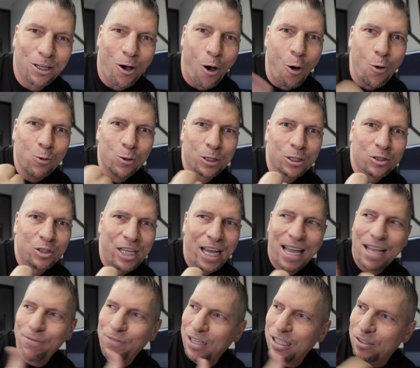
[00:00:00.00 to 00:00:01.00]
the owner
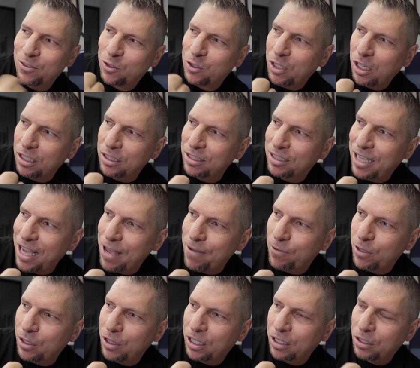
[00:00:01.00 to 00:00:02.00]
Dave and his son
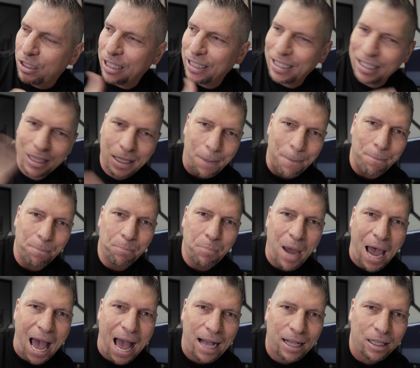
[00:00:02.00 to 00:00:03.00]
Kevin, they're like in the
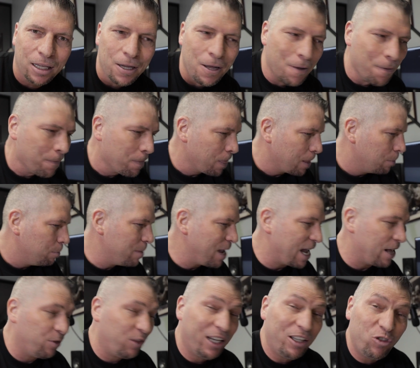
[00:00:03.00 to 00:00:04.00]
back.
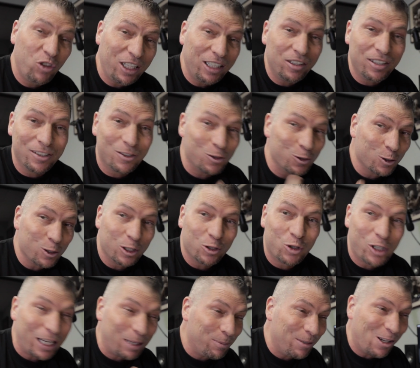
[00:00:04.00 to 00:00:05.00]
Man, they think this is gonna
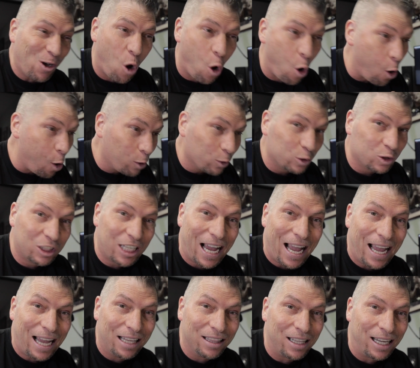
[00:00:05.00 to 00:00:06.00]
take me all
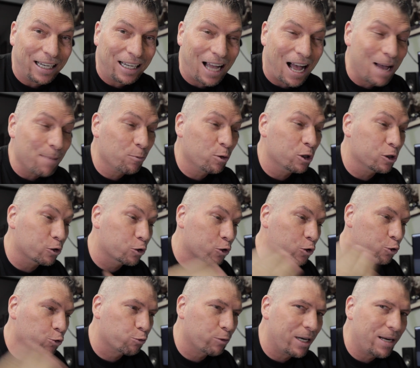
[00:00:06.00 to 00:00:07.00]
day. Like, I'm gonna
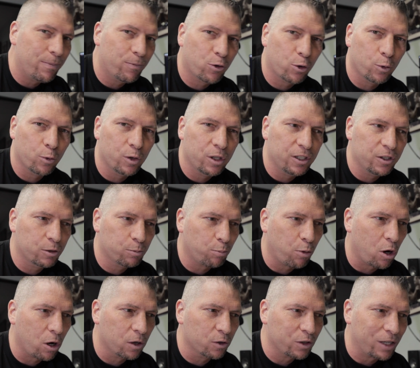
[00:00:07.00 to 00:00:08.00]
scream through these
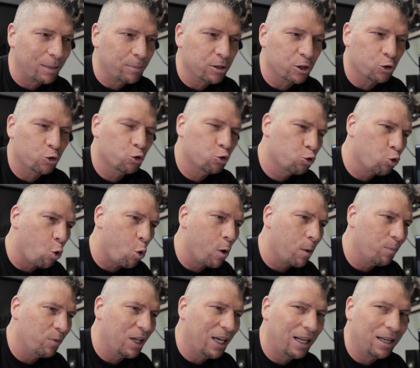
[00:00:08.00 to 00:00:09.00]
parts. I'm gonna show
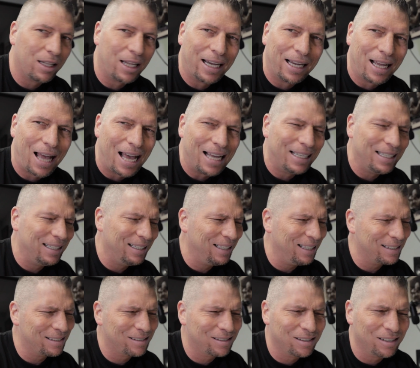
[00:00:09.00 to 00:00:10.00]
them that like I can
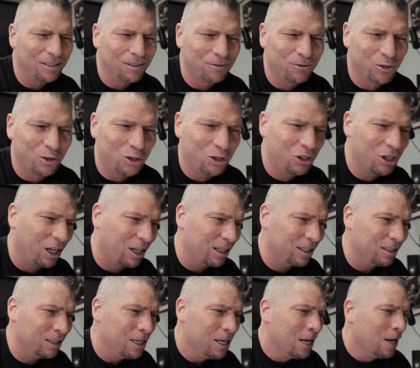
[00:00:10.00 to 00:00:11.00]
get stuff
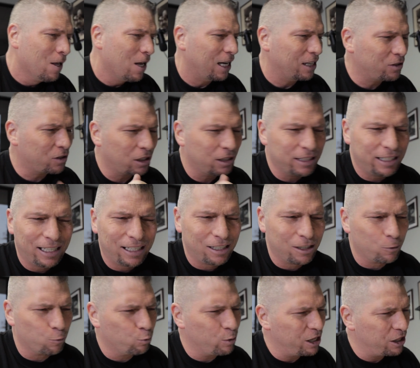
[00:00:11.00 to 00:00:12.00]
done. I started
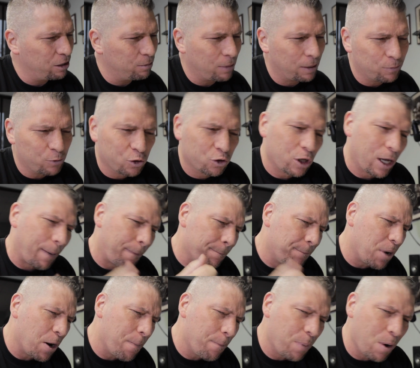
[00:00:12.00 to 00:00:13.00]
getting the rhythm. I'm just like
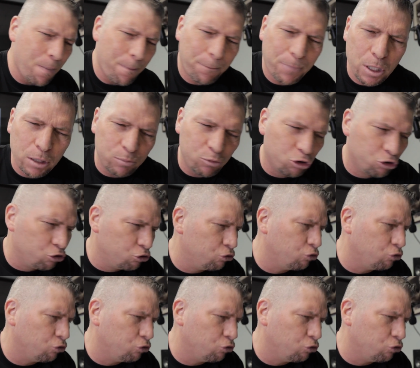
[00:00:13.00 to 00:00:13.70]
boom, boom, boom,